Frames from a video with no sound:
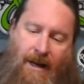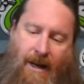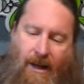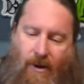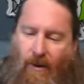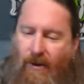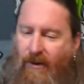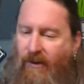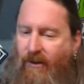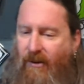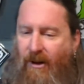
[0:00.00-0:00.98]
And of course,
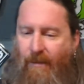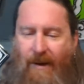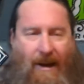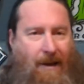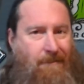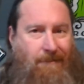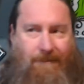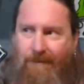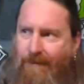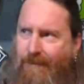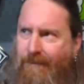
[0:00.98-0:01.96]
this is going to be
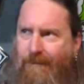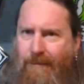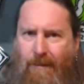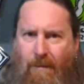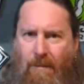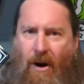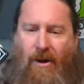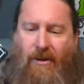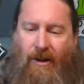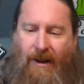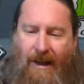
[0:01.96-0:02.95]

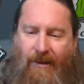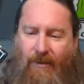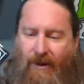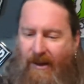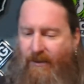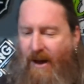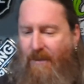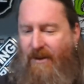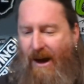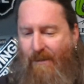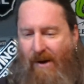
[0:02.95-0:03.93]
March at least when this
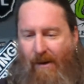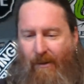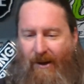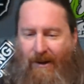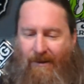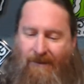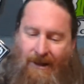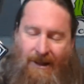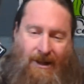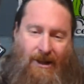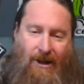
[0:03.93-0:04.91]
comes out, probably.
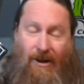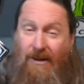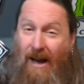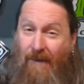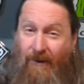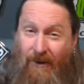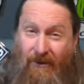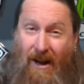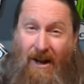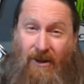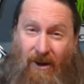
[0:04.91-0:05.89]
Good time for a
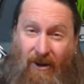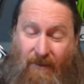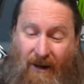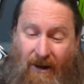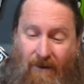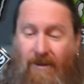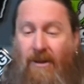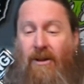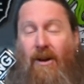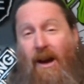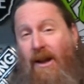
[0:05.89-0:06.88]
Santa Claus beer,
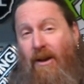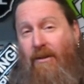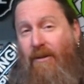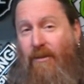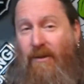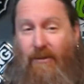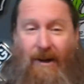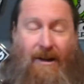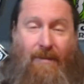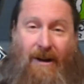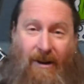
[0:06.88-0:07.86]
a Christmas
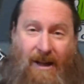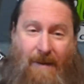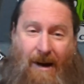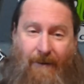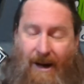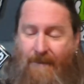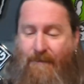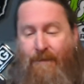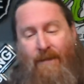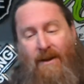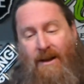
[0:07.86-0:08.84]
related beer to come out,
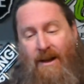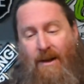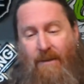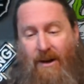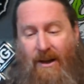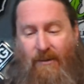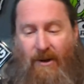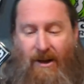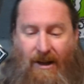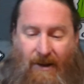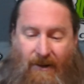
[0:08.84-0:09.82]
right? But it is
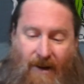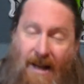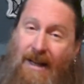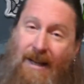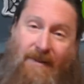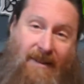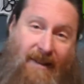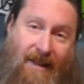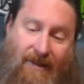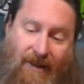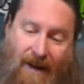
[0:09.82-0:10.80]
what it is. I didn't even
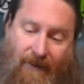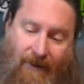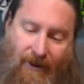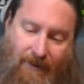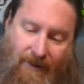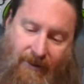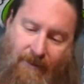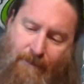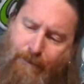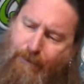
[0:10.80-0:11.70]
see this till after Christmas.